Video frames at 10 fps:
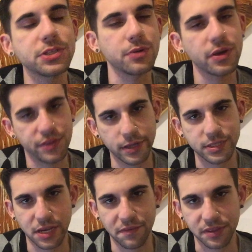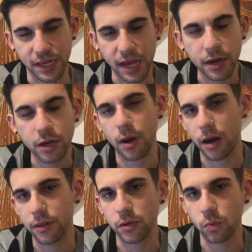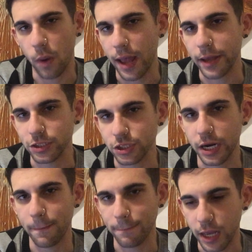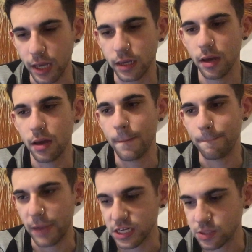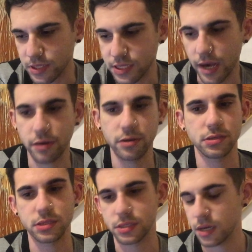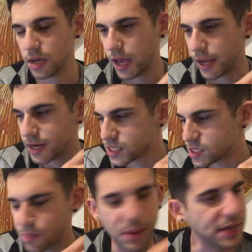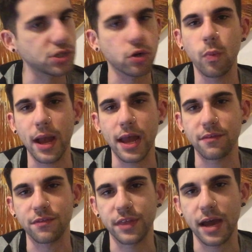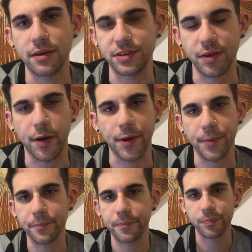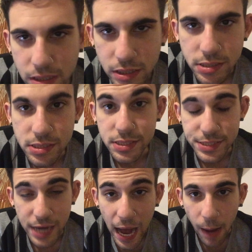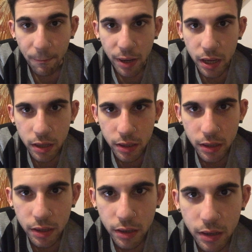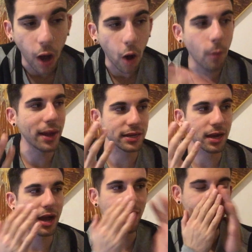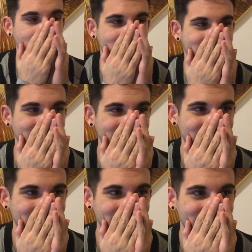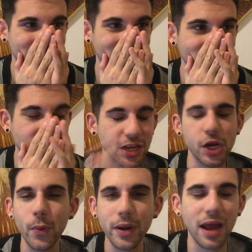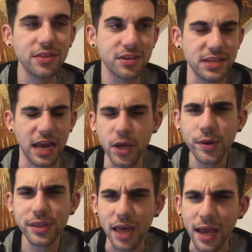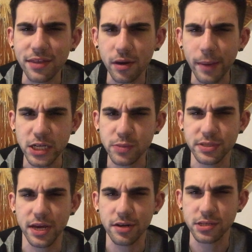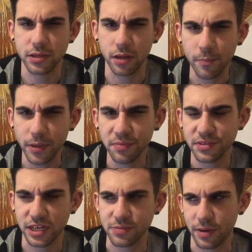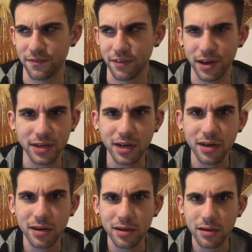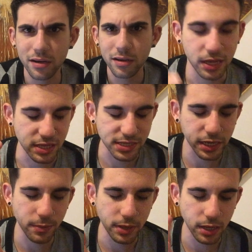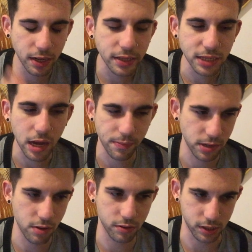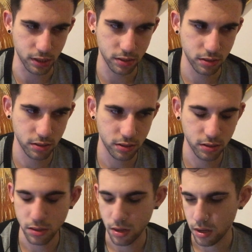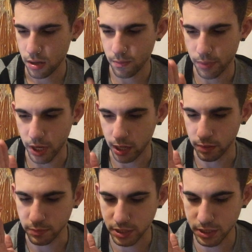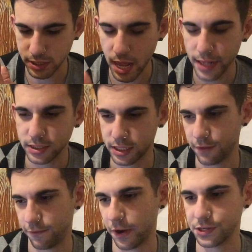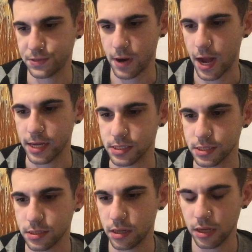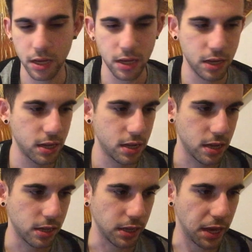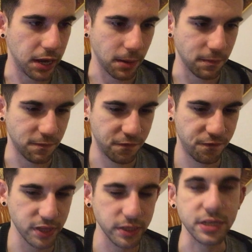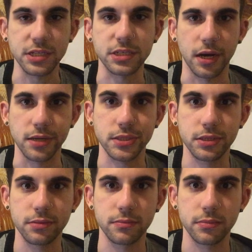do on Thanksgiving, they kind of go out of their way and try to make mashed potatoes in a special way for that dinner. Stop. Oh my god, like no one does anyone like their mashed potatoes lumpy besides my father? It's like I'm eating tapioca, but I'm tasting french fries and I'm feeling disgust.